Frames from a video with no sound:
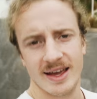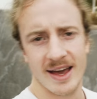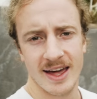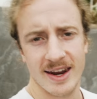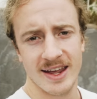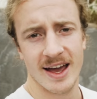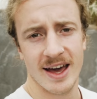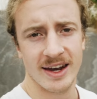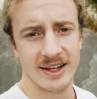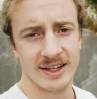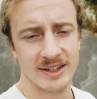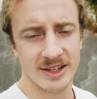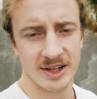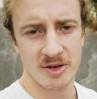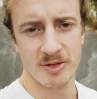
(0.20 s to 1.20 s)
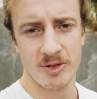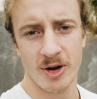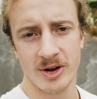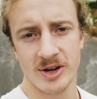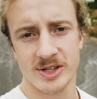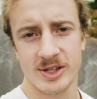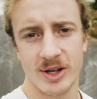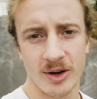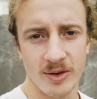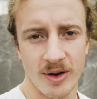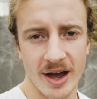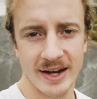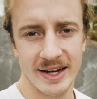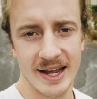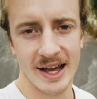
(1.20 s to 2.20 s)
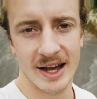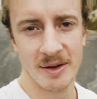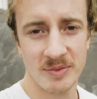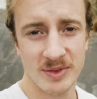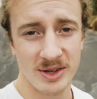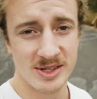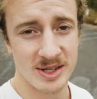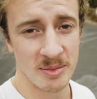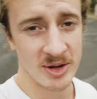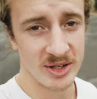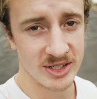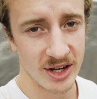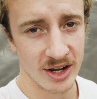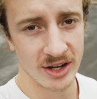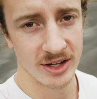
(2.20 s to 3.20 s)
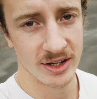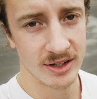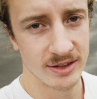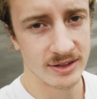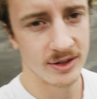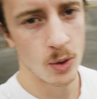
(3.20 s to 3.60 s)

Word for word: Howdy, howdy, like a frog in a sock right now. Got something to show you.